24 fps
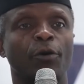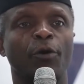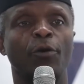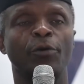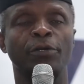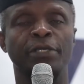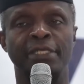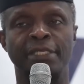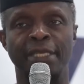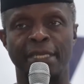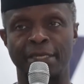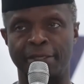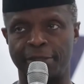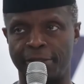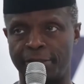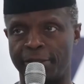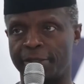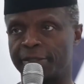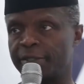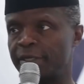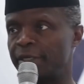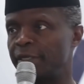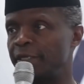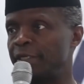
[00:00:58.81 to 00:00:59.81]

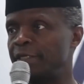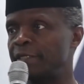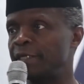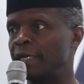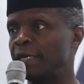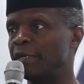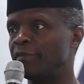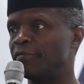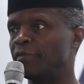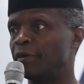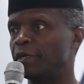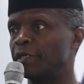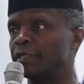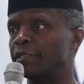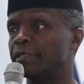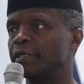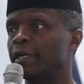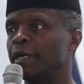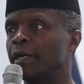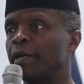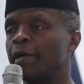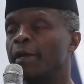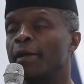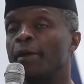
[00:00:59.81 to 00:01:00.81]
audaciously
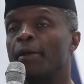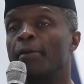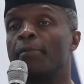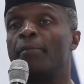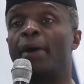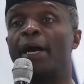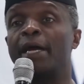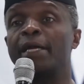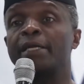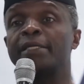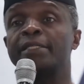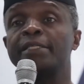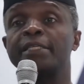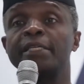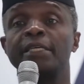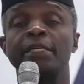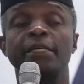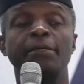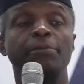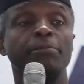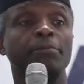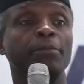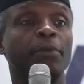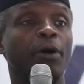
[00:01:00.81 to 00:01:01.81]
delivered by a
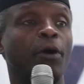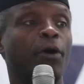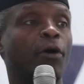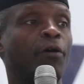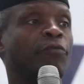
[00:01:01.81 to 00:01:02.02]
team